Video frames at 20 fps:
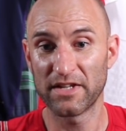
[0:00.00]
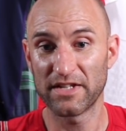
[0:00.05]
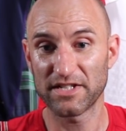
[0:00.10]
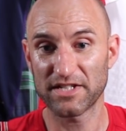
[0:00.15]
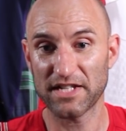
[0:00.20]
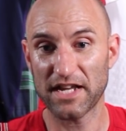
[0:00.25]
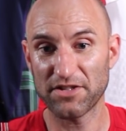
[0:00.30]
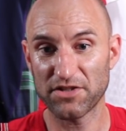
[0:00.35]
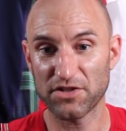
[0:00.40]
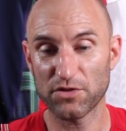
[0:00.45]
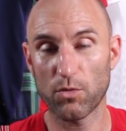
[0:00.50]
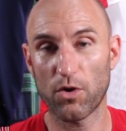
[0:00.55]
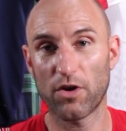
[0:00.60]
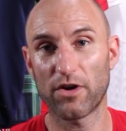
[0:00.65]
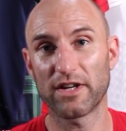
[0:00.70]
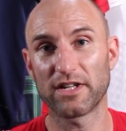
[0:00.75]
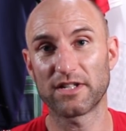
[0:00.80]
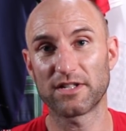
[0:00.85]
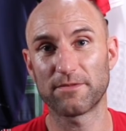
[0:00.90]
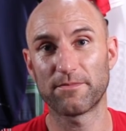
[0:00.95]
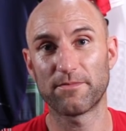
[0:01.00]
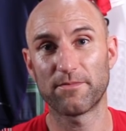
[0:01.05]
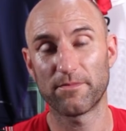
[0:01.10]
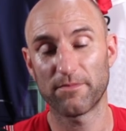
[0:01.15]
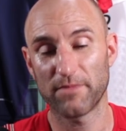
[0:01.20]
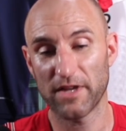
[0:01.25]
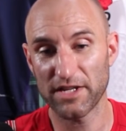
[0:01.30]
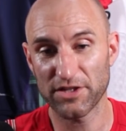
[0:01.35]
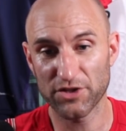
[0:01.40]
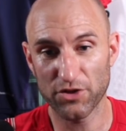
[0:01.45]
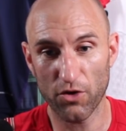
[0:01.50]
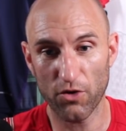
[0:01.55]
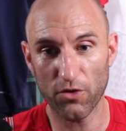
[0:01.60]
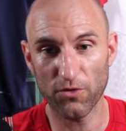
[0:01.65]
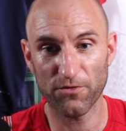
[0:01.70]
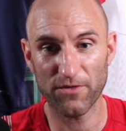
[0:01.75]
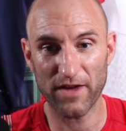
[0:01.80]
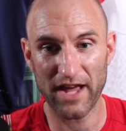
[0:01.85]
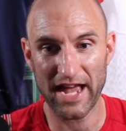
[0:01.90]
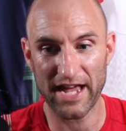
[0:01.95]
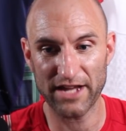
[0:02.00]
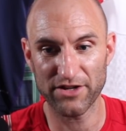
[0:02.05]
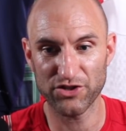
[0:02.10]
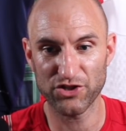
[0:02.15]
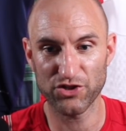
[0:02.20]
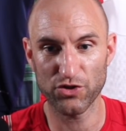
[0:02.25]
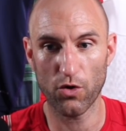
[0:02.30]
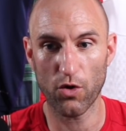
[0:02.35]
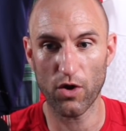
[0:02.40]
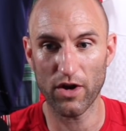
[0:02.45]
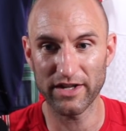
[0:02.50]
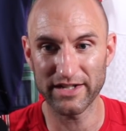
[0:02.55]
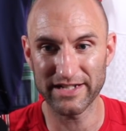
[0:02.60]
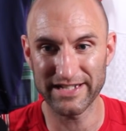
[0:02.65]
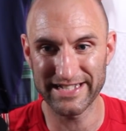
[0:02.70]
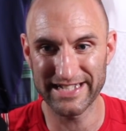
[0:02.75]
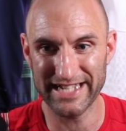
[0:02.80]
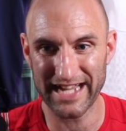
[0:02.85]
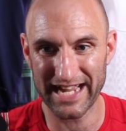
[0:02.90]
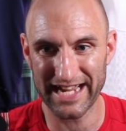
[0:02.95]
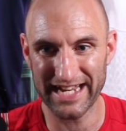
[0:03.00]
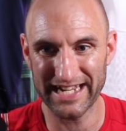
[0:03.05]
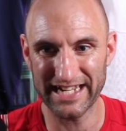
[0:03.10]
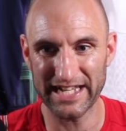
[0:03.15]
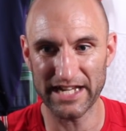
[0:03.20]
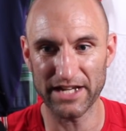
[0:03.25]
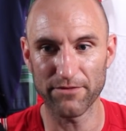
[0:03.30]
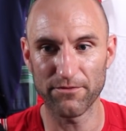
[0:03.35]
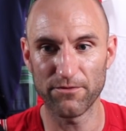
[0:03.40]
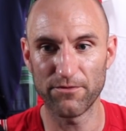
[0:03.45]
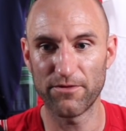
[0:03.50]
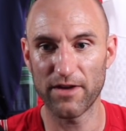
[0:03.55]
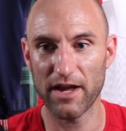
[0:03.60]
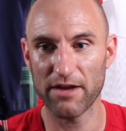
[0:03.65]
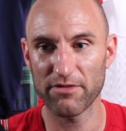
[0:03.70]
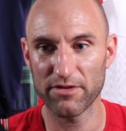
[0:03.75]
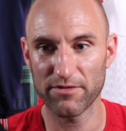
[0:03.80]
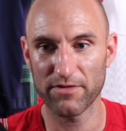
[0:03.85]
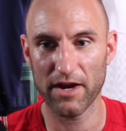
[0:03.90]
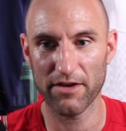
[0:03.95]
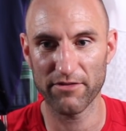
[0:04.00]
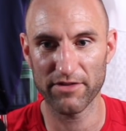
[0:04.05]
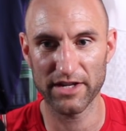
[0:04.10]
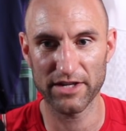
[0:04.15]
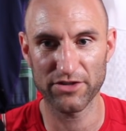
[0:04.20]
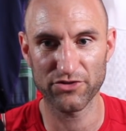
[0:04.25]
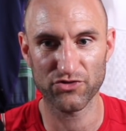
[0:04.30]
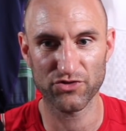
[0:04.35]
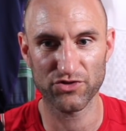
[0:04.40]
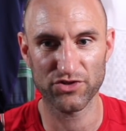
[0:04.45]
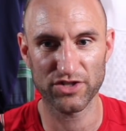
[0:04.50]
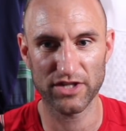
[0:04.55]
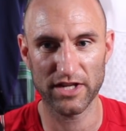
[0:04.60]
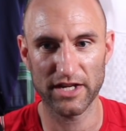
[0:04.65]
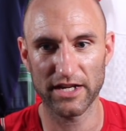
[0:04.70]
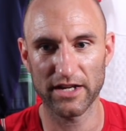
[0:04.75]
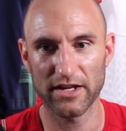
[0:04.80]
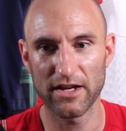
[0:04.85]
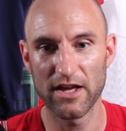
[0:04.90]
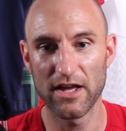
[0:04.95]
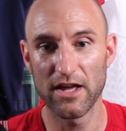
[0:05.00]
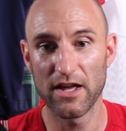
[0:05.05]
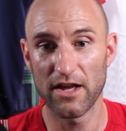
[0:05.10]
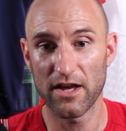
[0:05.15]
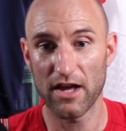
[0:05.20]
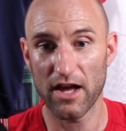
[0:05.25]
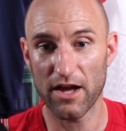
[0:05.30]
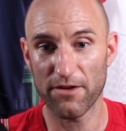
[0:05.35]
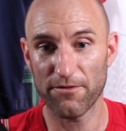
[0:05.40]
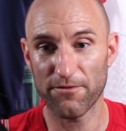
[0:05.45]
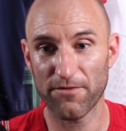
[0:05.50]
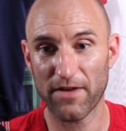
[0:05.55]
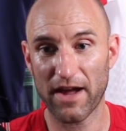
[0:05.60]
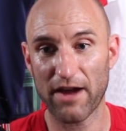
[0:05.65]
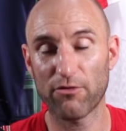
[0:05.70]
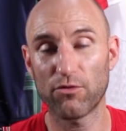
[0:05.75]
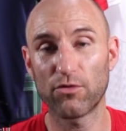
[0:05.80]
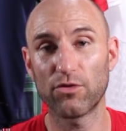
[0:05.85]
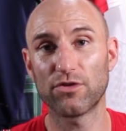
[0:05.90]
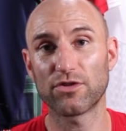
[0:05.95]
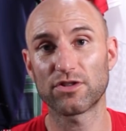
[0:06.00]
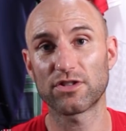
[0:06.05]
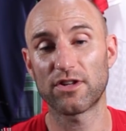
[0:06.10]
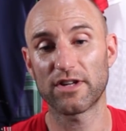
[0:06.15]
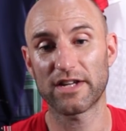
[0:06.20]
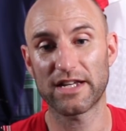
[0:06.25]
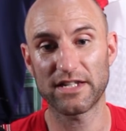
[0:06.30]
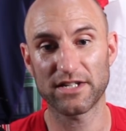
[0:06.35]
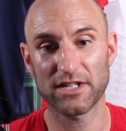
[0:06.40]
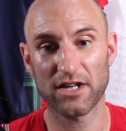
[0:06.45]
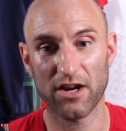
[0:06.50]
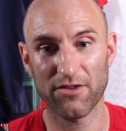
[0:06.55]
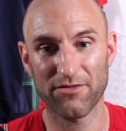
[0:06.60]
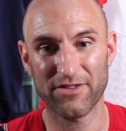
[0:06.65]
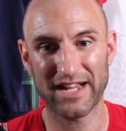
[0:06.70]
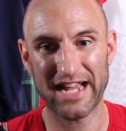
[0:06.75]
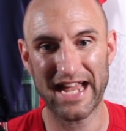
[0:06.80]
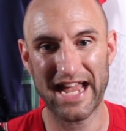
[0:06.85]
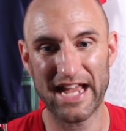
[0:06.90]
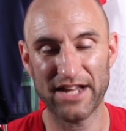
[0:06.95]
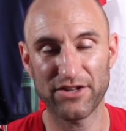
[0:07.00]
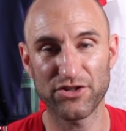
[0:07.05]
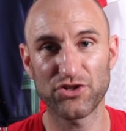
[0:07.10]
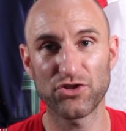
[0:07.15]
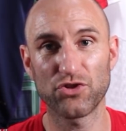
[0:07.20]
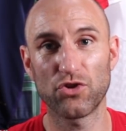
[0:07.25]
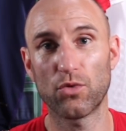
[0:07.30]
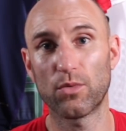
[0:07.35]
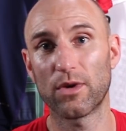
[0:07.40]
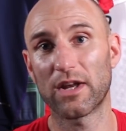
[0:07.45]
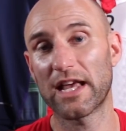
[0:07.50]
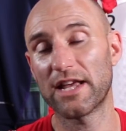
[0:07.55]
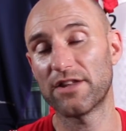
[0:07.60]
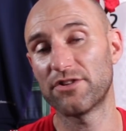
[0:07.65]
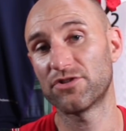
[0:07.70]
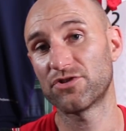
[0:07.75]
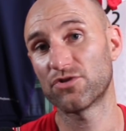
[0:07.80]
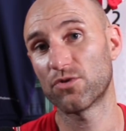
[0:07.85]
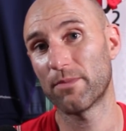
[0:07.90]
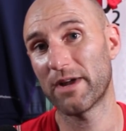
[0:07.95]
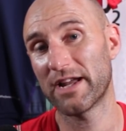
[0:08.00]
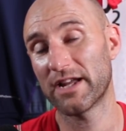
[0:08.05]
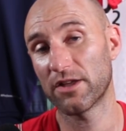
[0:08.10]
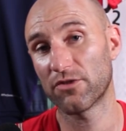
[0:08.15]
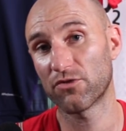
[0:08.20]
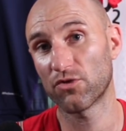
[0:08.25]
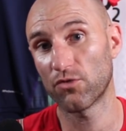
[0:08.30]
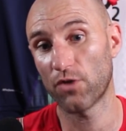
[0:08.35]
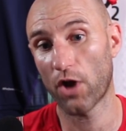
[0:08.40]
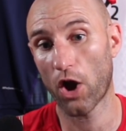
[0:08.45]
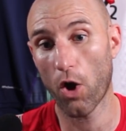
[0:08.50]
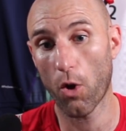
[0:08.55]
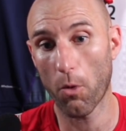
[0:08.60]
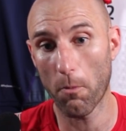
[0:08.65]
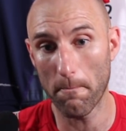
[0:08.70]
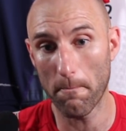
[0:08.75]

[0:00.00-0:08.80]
Centres wise, He's gone for Henshaw and Daly. Very, very interesting. Farrell looks like he's covering Henshaw. Will Henshaw make it through the whole